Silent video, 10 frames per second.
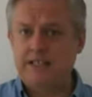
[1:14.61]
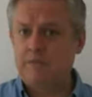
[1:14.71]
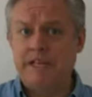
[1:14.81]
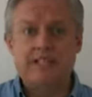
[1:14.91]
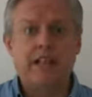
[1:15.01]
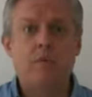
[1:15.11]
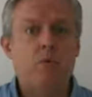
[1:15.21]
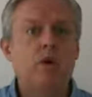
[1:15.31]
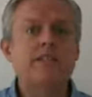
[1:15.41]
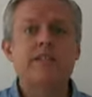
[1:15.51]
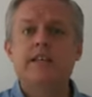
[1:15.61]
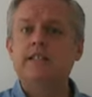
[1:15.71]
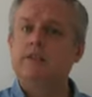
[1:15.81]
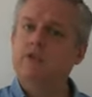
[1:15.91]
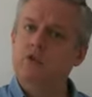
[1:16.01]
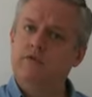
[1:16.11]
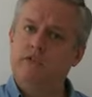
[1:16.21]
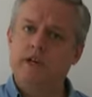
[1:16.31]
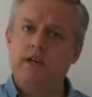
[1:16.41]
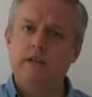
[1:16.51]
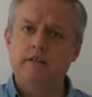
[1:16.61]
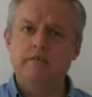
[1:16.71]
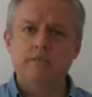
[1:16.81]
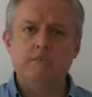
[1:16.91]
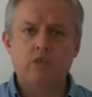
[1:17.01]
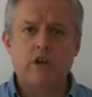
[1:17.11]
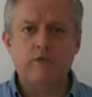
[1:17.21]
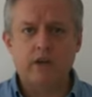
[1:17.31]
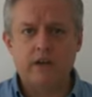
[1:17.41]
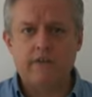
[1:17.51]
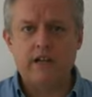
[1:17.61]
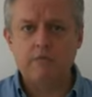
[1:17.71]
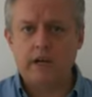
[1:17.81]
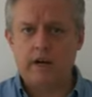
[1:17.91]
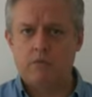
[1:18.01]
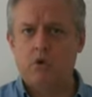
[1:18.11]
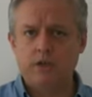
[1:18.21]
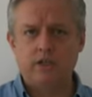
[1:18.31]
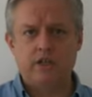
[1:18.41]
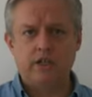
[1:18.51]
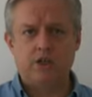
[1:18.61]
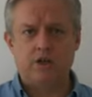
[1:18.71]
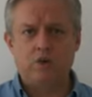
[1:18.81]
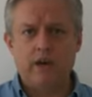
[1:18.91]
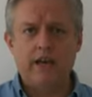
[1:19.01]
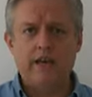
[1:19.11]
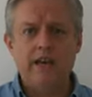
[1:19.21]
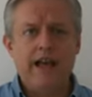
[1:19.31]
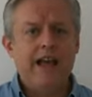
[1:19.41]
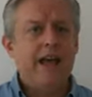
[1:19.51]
It makes a lot more sense if you've done software development in a more traditional way.